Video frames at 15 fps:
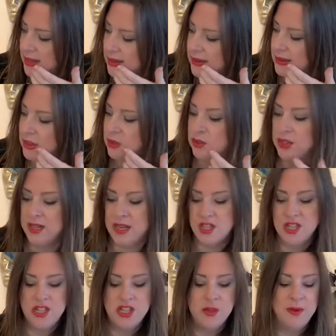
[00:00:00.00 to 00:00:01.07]
you can
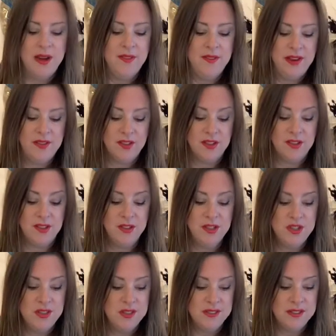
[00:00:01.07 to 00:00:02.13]
actually do out of leather, because you can
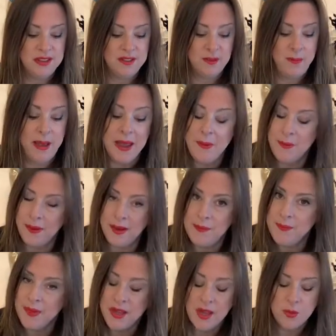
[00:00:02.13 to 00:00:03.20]
do this out of paper,
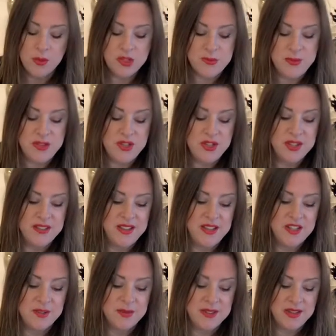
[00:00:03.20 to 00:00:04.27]
which means you can then
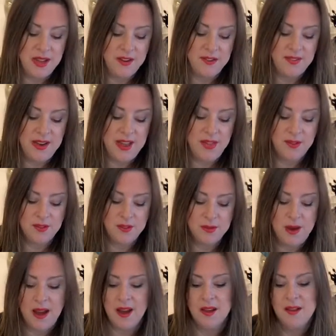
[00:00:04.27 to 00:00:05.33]
do it out of leather as
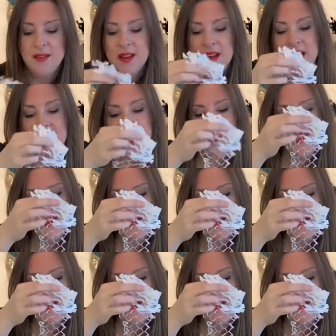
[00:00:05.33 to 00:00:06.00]
well. And this